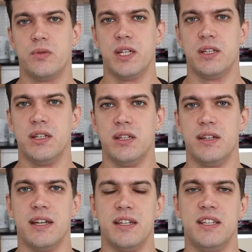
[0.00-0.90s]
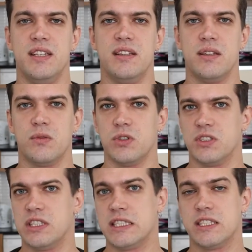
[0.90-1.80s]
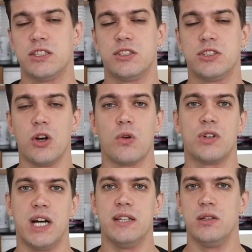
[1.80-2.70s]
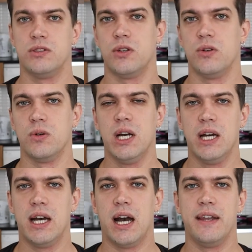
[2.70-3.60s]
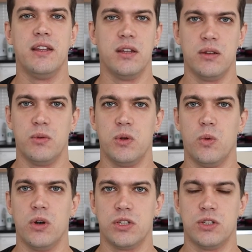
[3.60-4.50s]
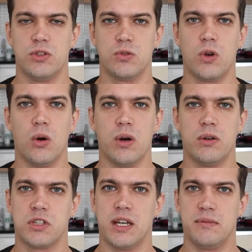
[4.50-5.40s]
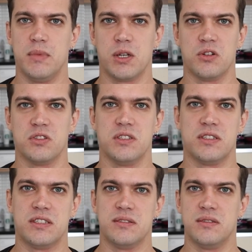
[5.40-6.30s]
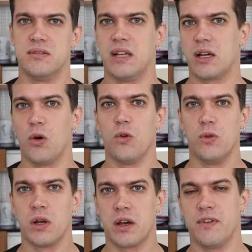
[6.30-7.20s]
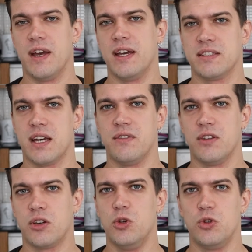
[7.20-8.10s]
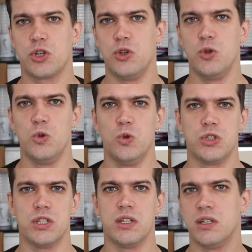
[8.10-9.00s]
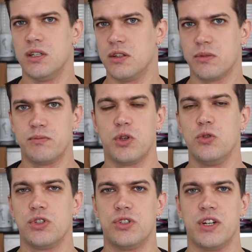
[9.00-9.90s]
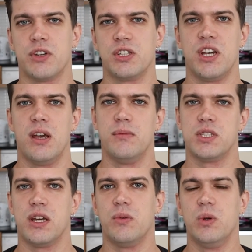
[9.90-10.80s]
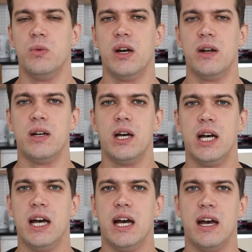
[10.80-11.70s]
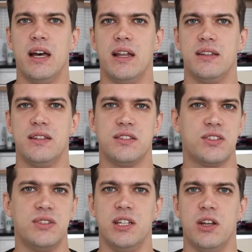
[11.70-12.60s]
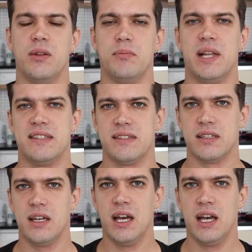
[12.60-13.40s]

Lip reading: 2019, it was so crowded, so I didn't even wanted to go outside because it's like all the cafes have the huge queues, huge traffic jams everywhere, and it's really unpleasant.